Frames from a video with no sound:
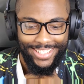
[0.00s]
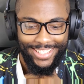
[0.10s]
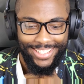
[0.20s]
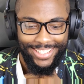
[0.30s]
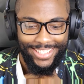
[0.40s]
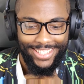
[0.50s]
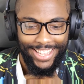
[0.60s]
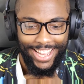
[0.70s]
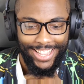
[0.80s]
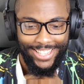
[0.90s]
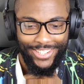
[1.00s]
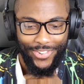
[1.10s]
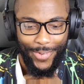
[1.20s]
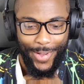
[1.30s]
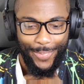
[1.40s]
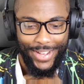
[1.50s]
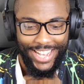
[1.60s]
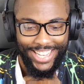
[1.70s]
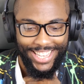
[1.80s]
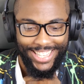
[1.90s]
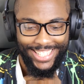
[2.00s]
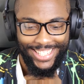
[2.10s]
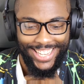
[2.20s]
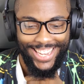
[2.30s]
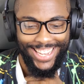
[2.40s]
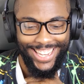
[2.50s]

You just said, I'll let you rob my pockets.